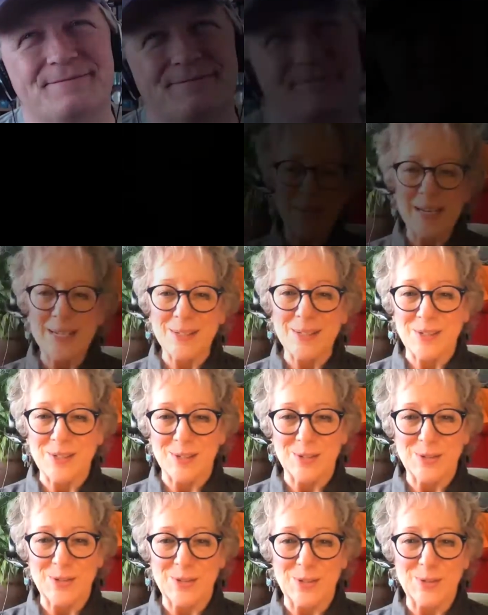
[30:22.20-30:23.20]
in a mess.
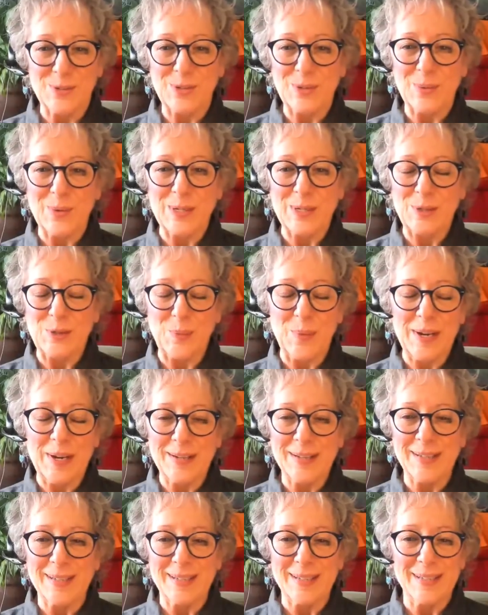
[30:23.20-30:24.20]
There's no two ways about
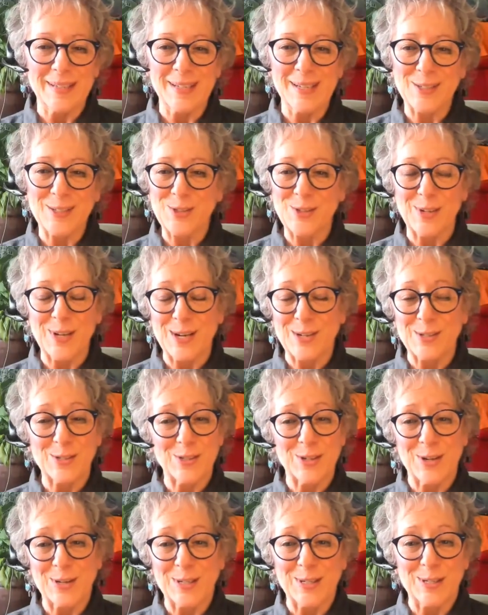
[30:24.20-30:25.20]
it. And yesterday I was
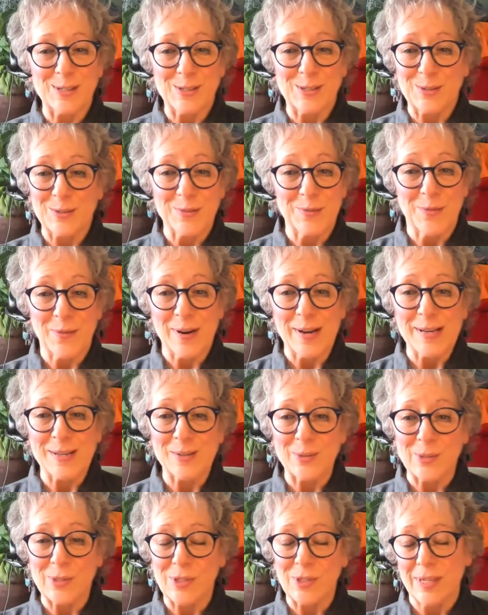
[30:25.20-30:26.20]
talking to a friend who
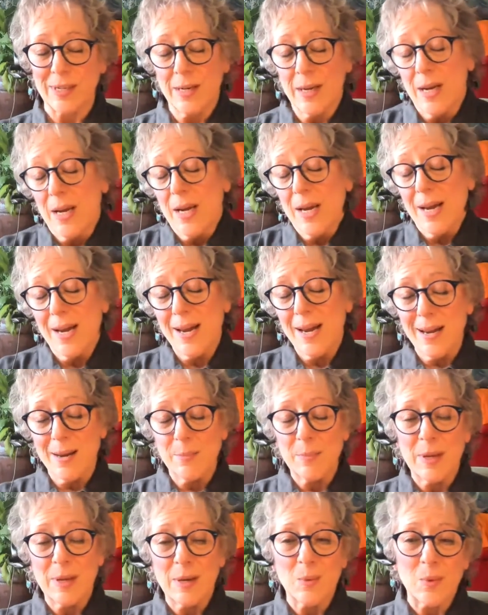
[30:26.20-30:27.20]
said, ah, I'm
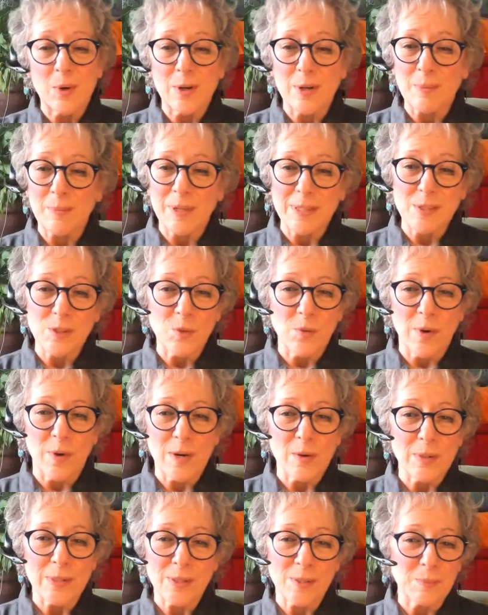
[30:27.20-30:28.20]
not worried about this
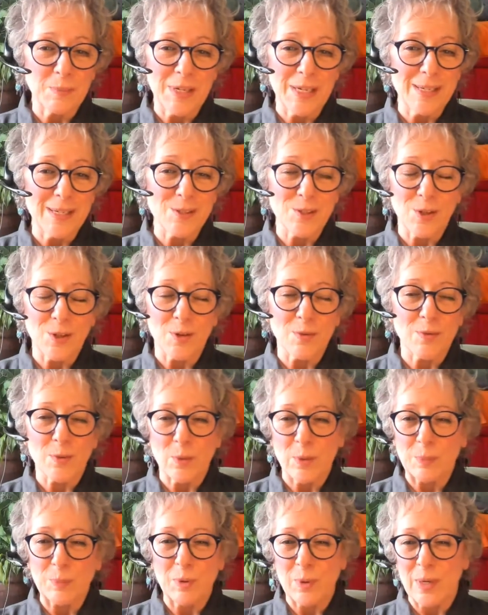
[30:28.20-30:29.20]
virus. The media's over
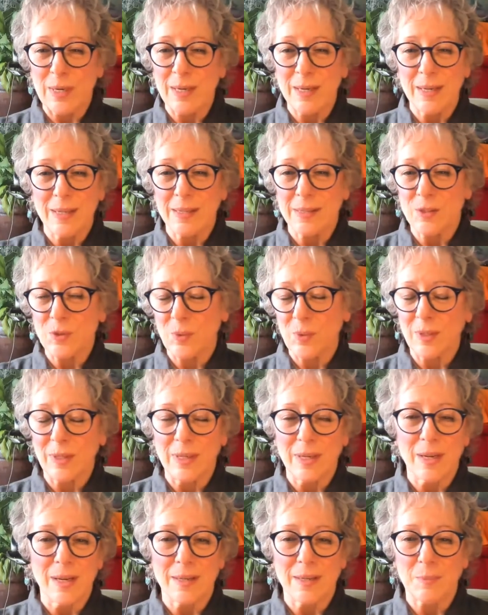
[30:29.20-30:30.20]
reporting it. It's really
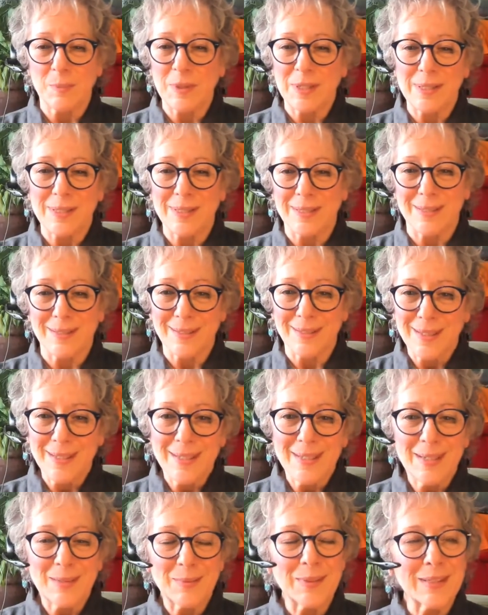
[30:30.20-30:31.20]
not a big deal.
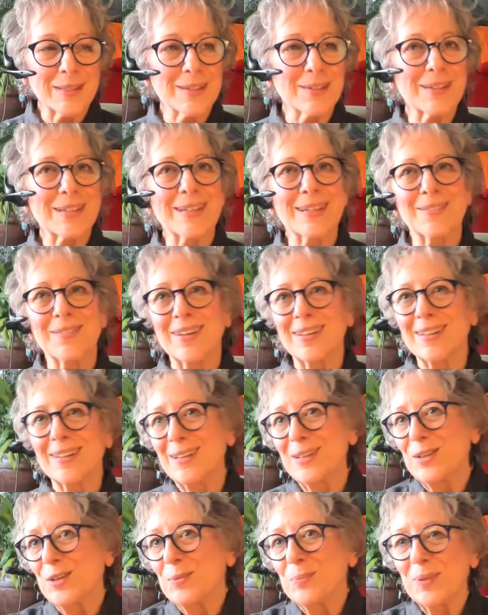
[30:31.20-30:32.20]
I'm like, okay, well, on
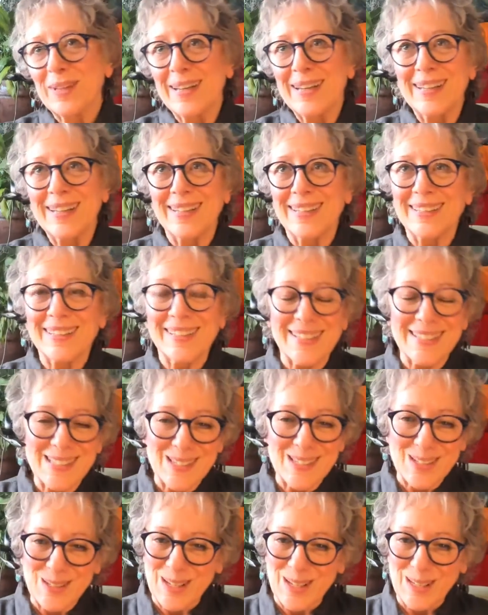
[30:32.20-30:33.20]
your planet,
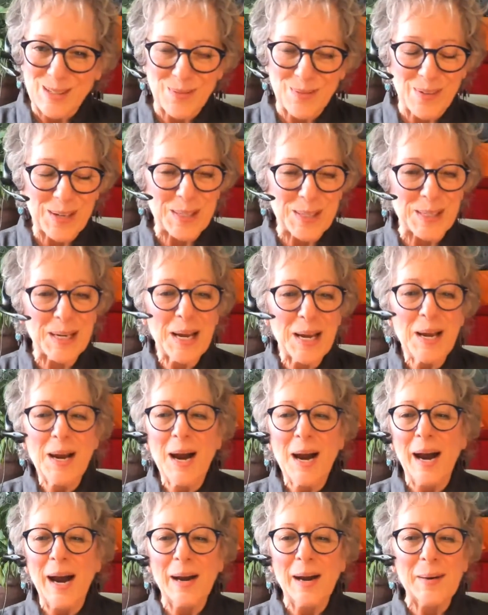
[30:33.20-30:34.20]
that's that's fine.
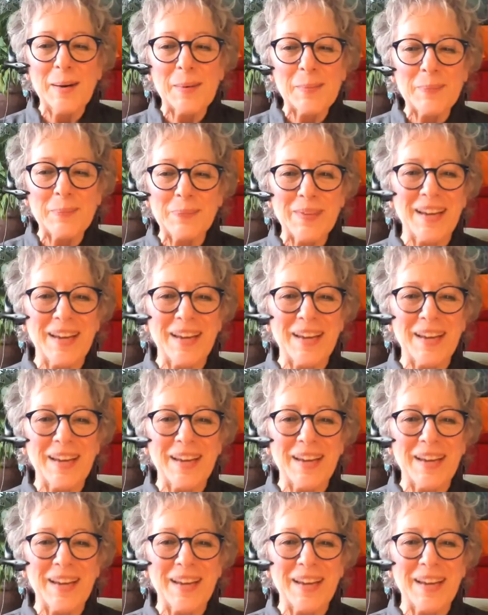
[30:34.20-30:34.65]
Um,